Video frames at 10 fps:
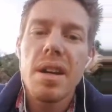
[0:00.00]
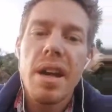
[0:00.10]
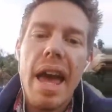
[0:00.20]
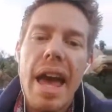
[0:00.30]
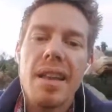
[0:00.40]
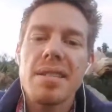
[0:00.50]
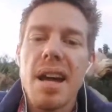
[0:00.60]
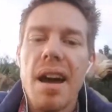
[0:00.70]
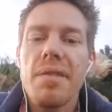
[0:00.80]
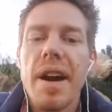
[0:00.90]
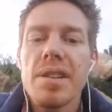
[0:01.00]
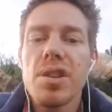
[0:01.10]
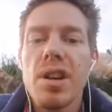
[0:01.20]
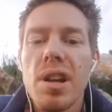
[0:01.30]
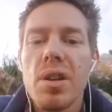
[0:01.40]
And I find you
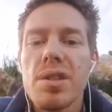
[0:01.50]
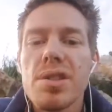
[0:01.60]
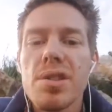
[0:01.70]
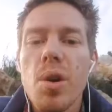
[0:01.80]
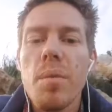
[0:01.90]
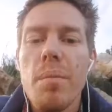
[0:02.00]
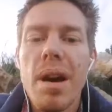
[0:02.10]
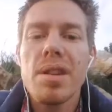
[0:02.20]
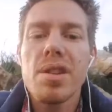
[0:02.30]
can learn so much